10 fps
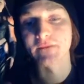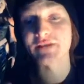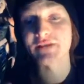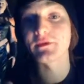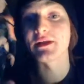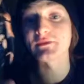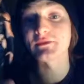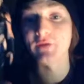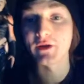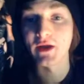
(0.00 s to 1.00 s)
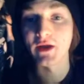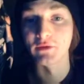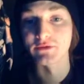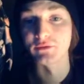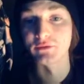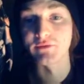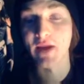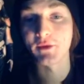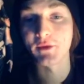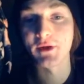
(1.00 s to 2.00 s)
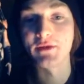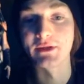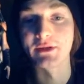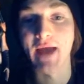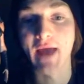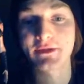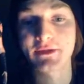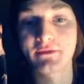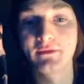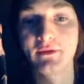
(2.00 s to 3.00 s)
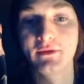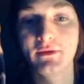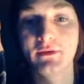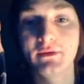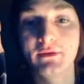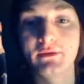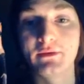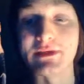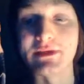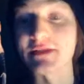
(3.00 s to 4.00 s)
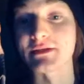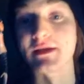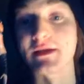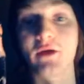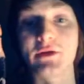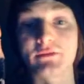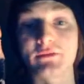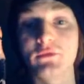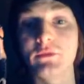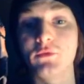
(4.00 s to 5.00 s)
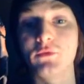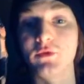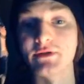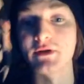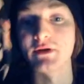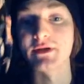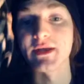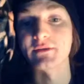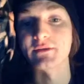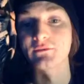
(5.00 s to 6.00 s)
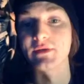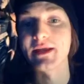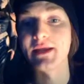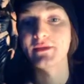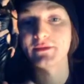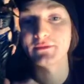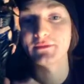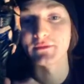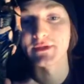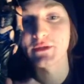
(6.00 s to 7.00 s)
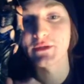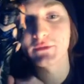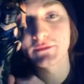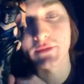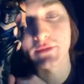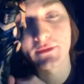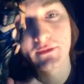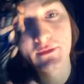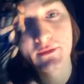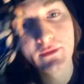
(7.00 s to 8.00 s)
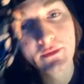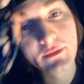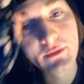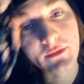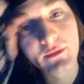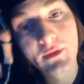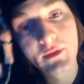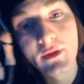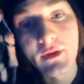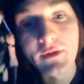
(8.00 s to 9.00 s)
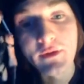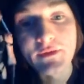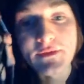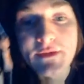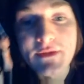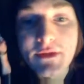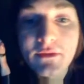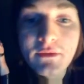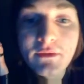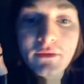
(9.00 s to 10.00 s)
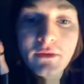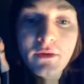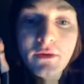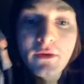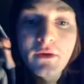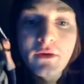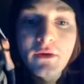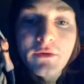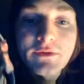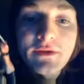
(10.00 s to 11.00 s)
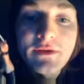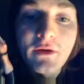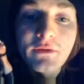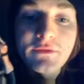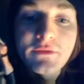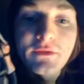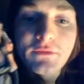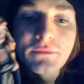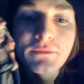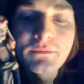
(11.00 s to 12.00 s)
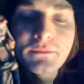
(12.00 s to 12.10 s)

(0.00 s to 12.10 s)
it is a very good Hellraiser movie. I would argue the last decent Hellraiser movie before they started to get ridiculous with the sequels. But yeah, and as you can see, her skull is sort of